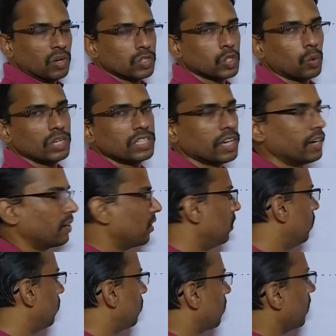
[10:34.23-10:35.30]
So once
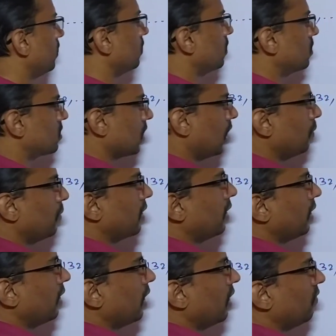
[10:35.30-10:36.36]
I try this, I'll be
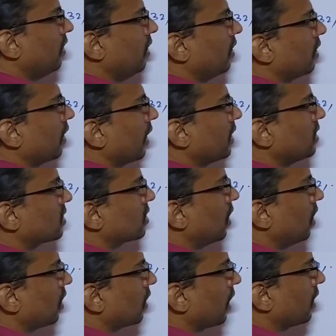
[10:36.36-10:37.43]
getting 11 9s are